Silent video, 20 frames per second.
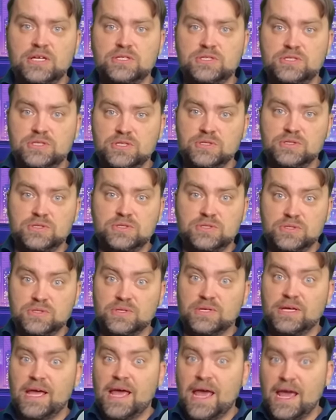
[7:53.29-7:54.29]

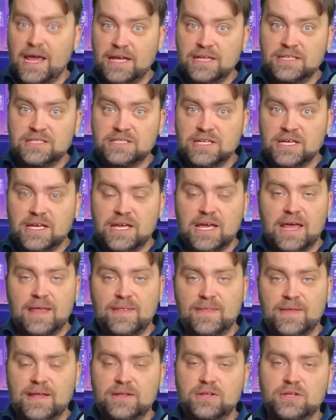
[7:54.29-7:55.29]
228,
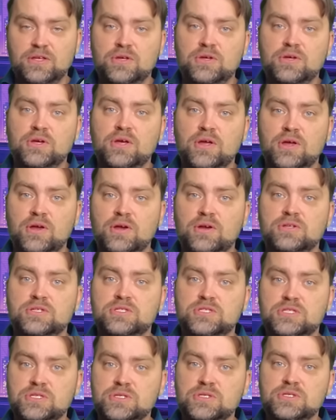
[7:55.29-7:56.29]
and then you
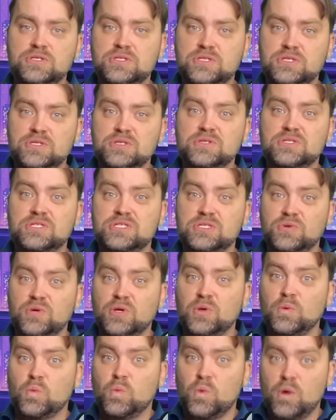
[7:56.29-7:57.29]
heard
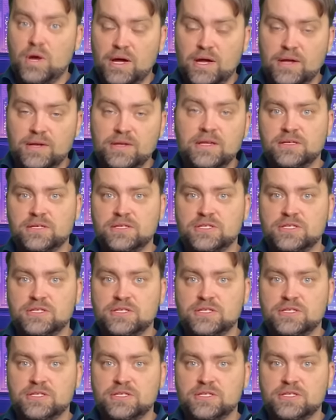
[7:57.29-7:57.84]
2231.